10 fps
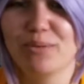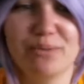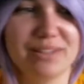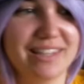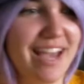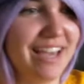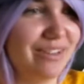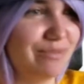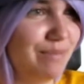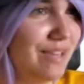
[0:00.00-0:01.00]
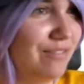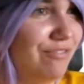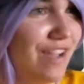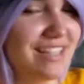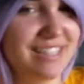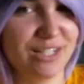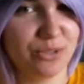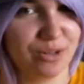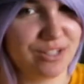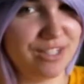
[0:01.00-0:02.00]
we would like be facing
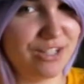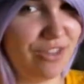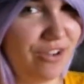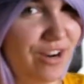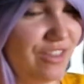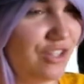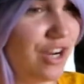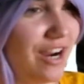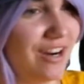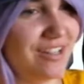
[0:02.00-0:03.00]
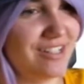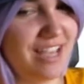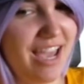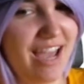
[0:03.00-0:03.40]
towards each other in the chairs,